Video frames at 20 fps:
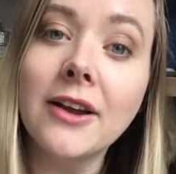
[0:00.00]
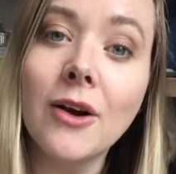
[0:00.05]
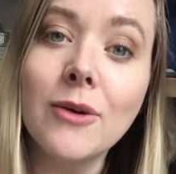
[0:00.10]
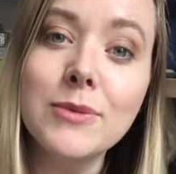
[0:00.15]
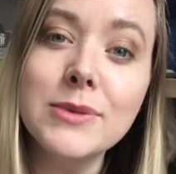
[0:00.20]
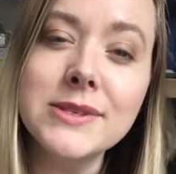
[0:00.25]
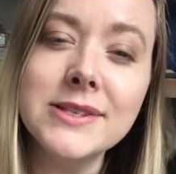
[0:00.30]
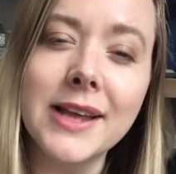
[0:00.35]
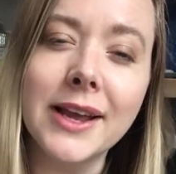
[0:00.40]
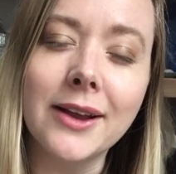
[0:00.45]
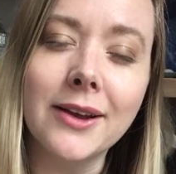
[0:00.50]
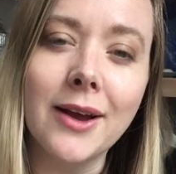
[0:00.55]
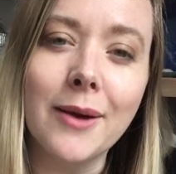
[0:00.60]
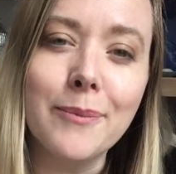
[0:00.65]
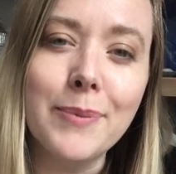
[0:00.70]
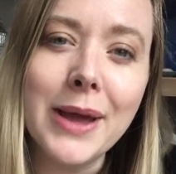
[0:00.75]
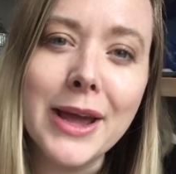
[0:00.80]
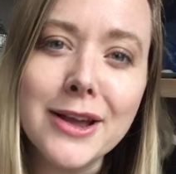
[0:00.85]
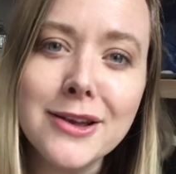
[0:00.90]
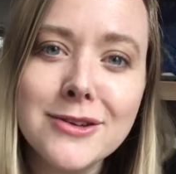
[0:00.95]
Almost like a
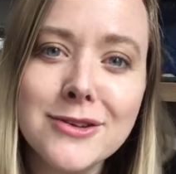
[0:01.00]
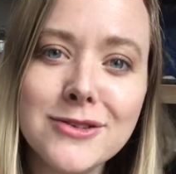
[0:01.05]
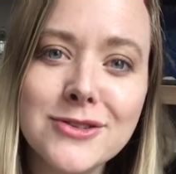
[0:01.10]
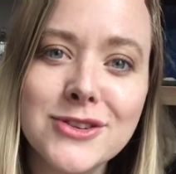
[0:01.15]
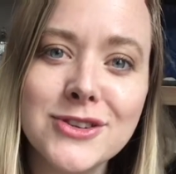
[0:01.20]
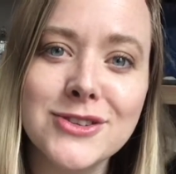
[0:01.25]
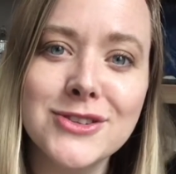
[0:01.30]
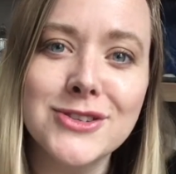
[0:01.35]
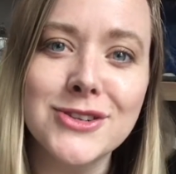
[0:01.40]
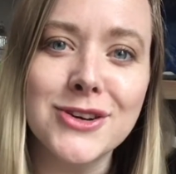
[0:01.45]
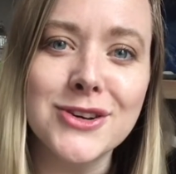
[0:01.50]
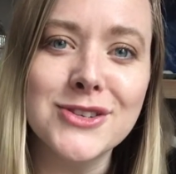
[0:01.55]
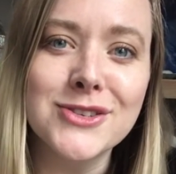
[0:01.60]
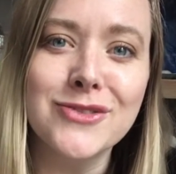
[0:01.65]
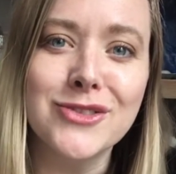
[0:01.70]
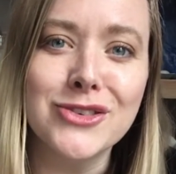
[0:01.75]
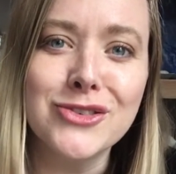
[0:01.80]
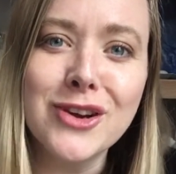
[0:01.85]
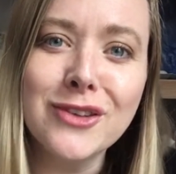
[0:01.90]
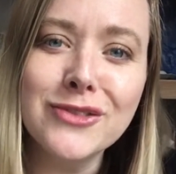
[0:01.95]
pig to search
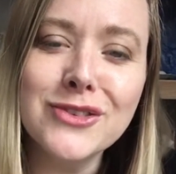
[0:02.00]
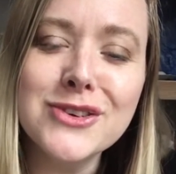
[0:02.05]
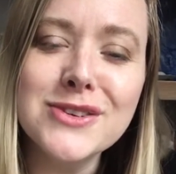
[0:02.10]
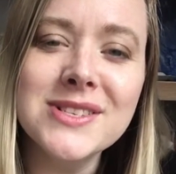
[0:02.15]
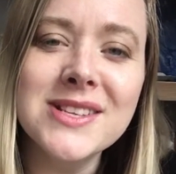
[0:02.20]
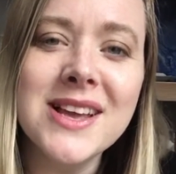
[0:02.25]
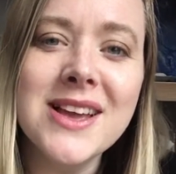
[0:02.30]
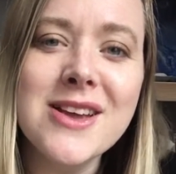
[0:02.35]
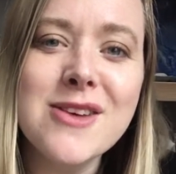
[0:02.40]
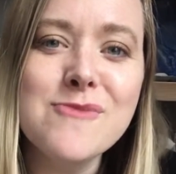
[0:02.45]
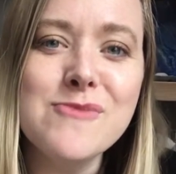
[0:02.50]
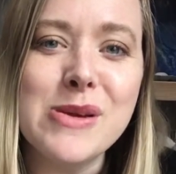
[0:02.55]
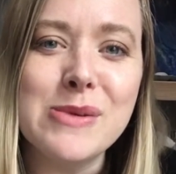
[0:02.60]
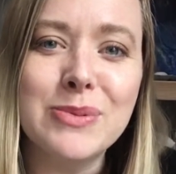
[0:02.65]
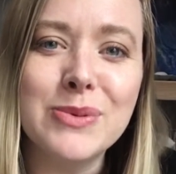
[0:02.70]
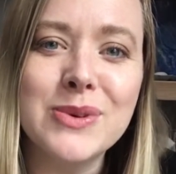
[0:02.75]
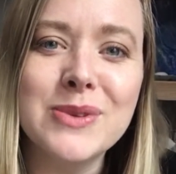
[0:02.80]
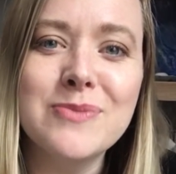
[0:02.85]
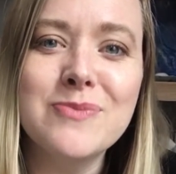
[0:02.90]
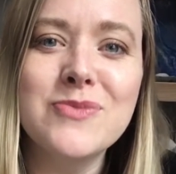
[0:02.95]
for truffles,
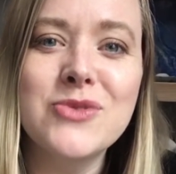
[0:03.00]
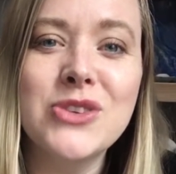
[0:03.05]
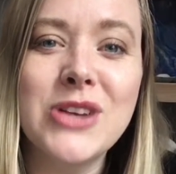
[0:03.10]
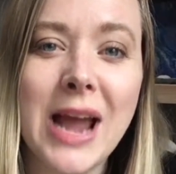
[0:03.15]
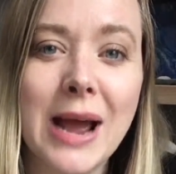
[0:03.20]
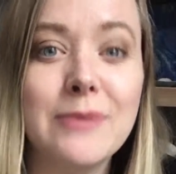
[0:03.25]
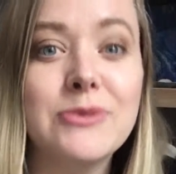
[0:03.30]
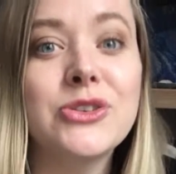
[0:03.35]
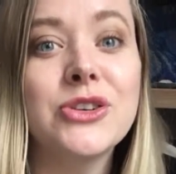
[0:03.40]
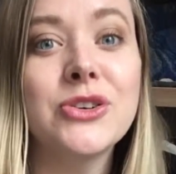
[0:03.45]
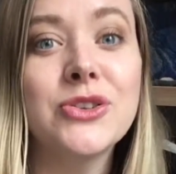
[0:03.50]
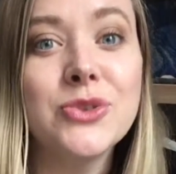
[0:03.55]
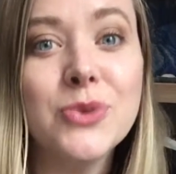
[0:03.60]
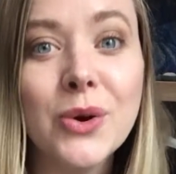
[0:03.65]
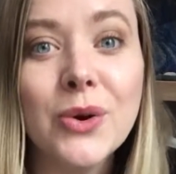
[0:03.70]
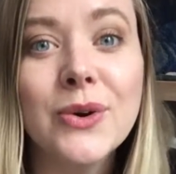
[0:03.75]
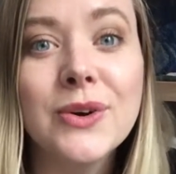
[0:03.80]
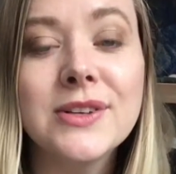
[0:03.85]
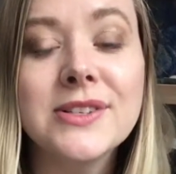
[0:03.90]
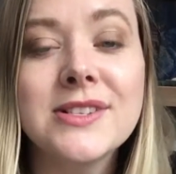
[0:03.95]
people would capture
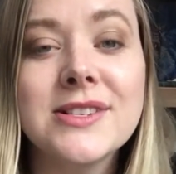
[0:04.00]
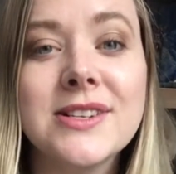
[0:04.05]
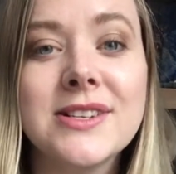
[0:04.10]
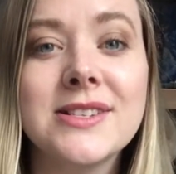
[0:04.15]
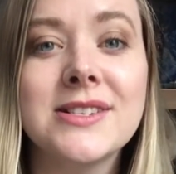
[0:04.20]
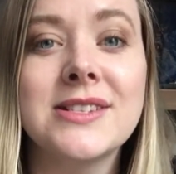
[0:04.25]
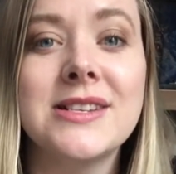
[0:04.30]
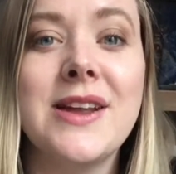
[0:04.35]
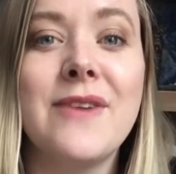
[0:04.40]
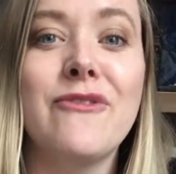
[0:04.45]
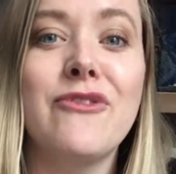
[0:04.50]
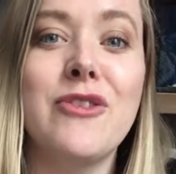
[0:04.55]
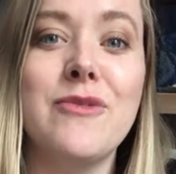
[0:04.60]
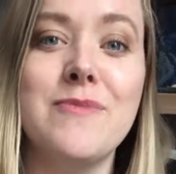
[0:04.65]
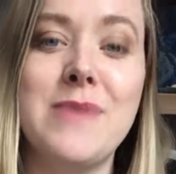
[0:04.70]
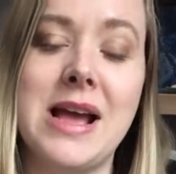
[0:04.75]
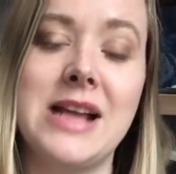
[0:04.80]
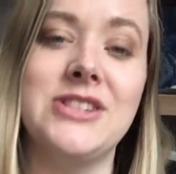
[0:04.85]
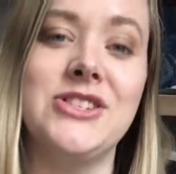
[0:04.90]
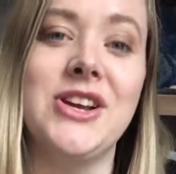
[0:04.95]
trolls to sniff for
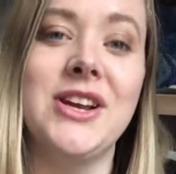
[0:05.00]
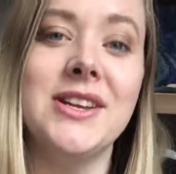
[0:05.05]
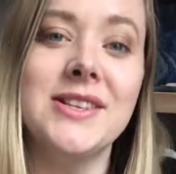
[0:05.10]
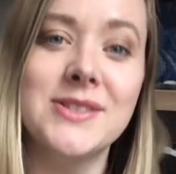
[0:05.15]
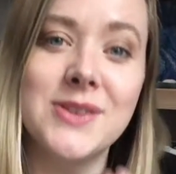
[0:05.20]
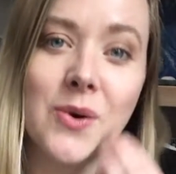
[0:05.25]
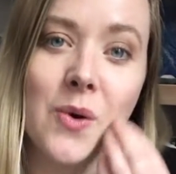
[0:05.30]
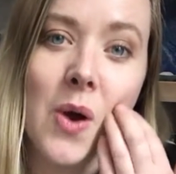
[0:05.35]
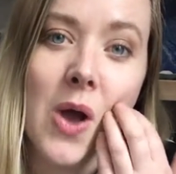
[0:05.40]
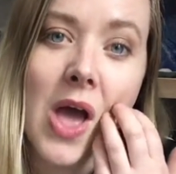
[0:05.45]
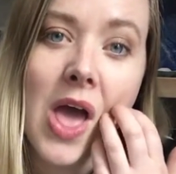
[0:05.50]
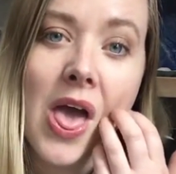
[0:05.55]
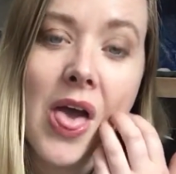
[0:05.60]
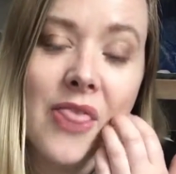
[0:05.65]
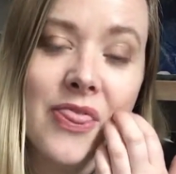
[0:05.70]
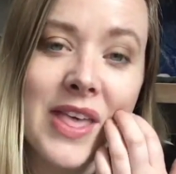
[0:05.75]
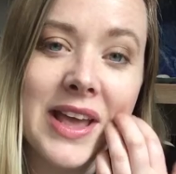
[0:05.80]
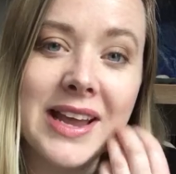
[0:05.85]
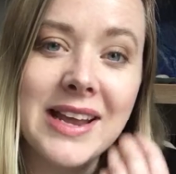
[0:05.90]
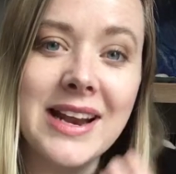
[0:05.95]
magic. So
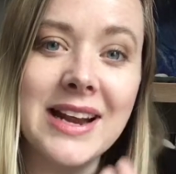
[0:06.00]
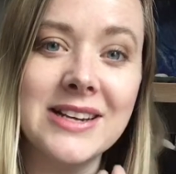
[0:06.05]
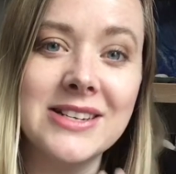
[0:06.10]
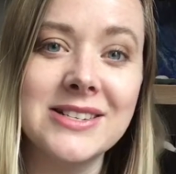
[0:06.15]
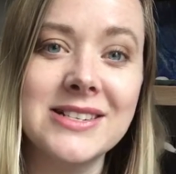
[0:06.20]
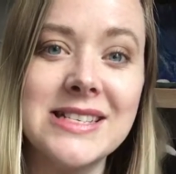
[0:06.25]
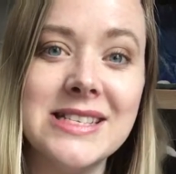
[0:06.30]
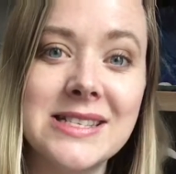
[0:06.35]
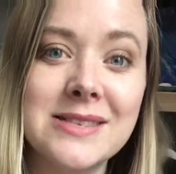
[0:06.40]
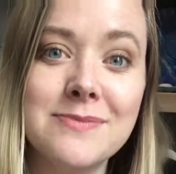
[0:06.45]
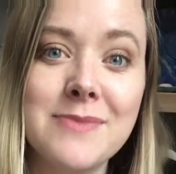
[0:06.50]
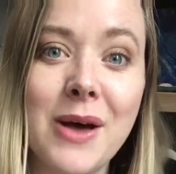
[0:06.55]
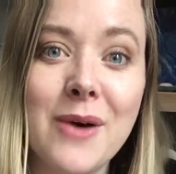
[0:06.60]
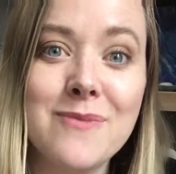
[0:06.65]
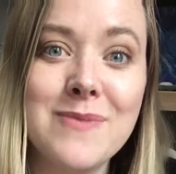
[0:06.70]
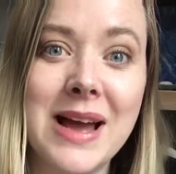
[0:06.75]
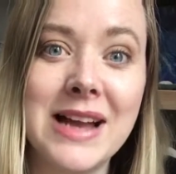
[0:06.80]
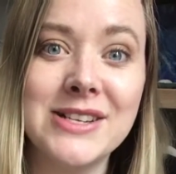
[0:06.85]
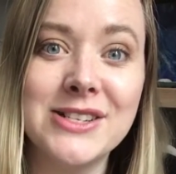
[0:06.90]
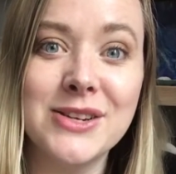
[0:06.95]
they can actually smell
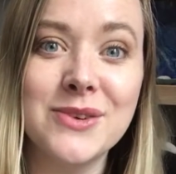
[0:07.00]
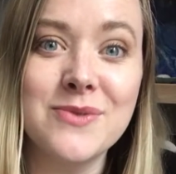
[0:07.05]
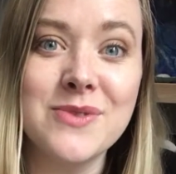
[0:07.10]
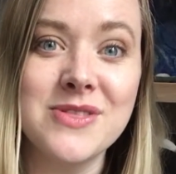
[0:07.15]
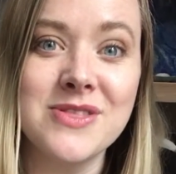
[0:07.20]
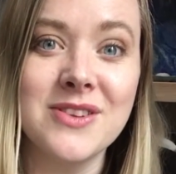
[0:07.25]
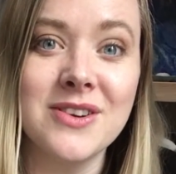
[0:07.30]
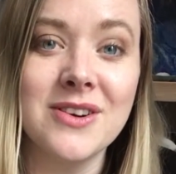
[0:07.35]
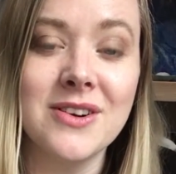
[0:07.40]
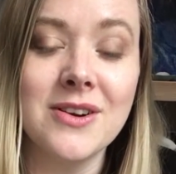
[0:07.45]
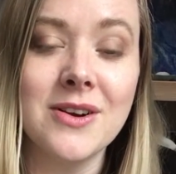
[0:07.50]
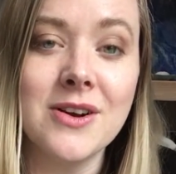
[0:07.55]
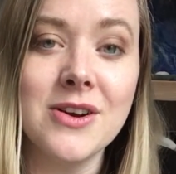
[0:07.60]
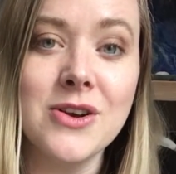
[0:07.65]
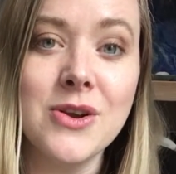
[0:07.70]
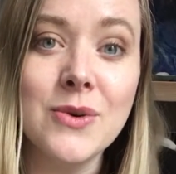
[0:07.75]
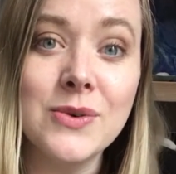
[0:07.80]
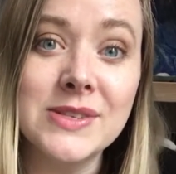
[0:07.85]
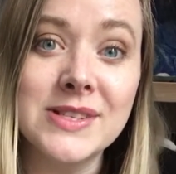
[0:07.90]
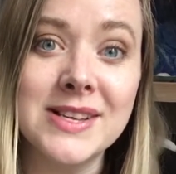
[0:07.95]
magic with their
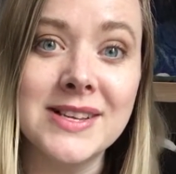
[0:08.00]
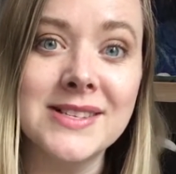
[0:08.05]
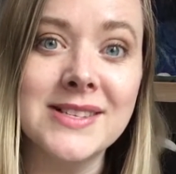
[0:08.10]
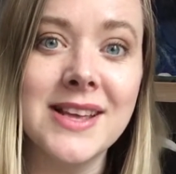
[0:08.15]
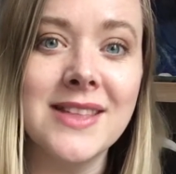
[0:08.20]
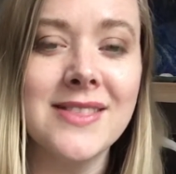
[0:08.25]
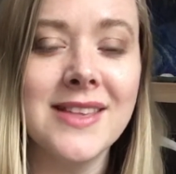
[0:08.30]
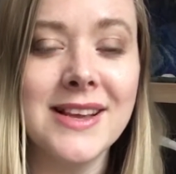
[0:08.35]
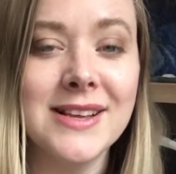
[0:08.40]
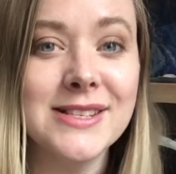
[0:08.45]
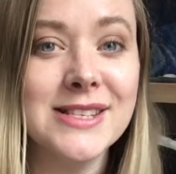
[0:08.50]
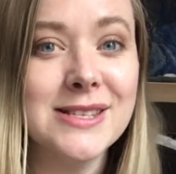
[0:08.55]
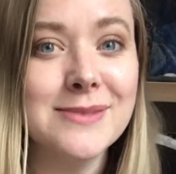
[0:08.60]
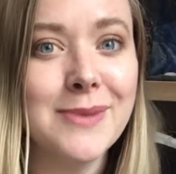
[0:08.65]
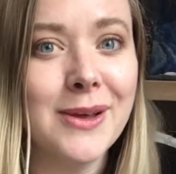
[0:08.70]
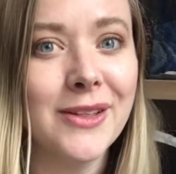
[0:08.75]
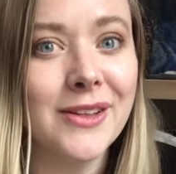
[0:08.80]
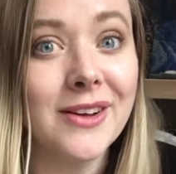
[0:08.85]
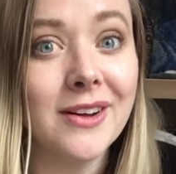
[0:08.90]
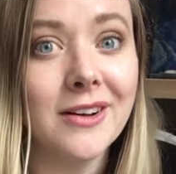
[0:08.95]
noses, and they can
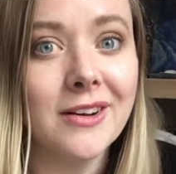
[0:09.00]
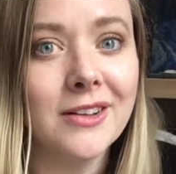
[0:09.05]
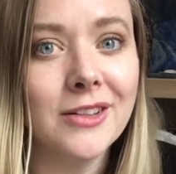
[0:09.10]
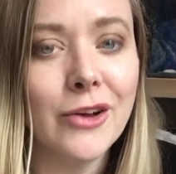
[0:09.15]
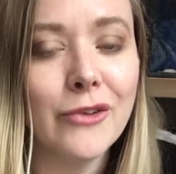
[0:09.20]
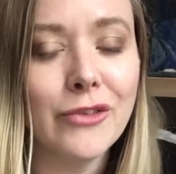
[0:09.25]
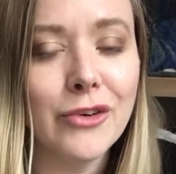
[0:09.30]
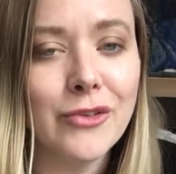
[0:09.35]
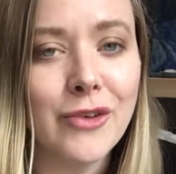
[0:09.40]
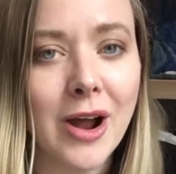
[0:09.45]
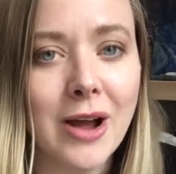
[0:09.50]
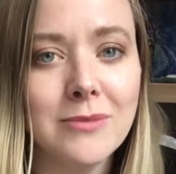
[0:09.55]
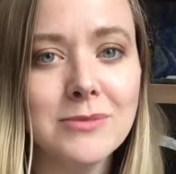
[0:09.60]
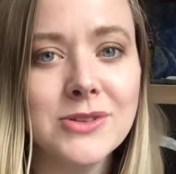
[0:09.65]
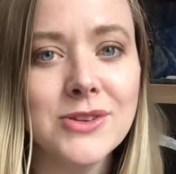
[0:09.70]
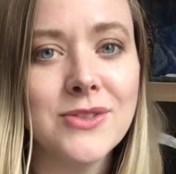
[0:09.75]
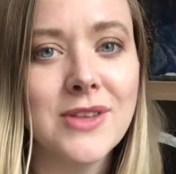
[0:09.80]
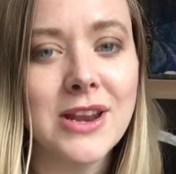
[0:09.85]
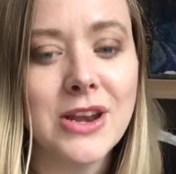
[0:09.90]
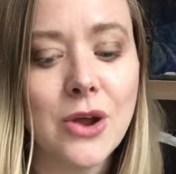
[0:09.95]
smell it all over
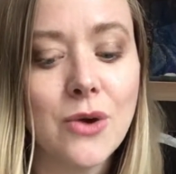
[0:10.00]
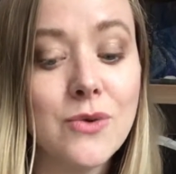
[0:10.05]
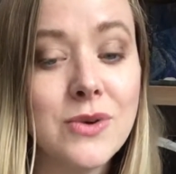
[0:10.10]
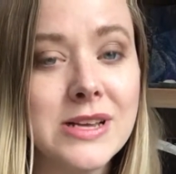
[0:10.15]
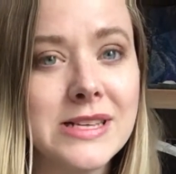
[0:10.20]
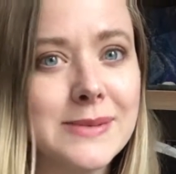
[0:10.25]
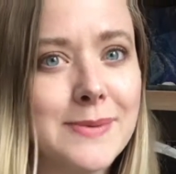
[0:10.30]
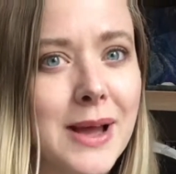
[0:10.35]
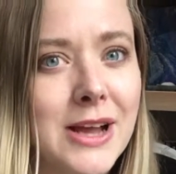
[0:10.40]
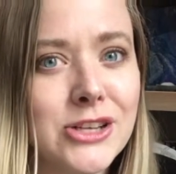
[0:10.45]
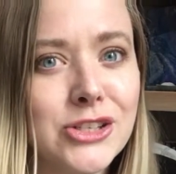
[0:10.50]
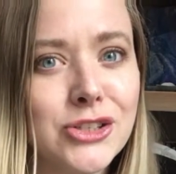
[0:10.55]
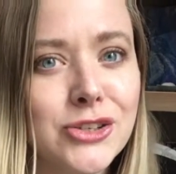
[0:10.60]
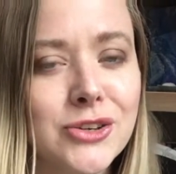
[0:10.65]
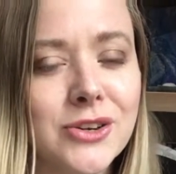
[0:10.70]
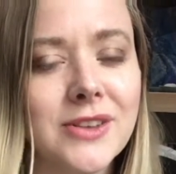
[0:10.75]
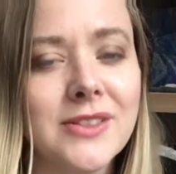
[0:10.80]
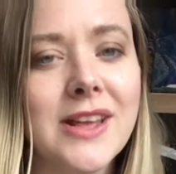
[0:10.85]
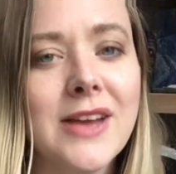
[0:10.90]
Rump, so they know he's magical.